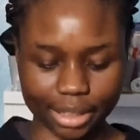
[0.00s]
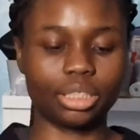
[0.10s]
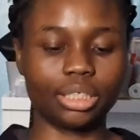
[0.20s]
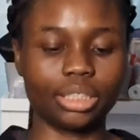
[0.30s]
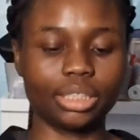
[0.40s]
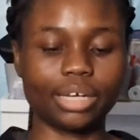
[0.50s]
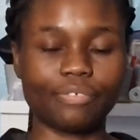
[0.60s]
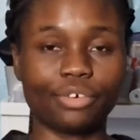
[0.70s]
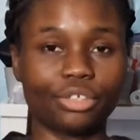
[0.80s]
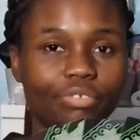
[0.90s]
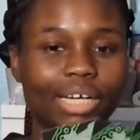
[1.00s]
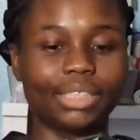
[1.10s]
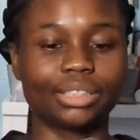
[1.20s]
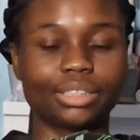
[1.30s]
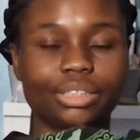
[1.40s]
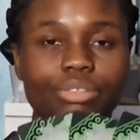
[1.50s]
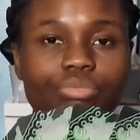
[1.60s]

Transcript: And then you get 4 dividers,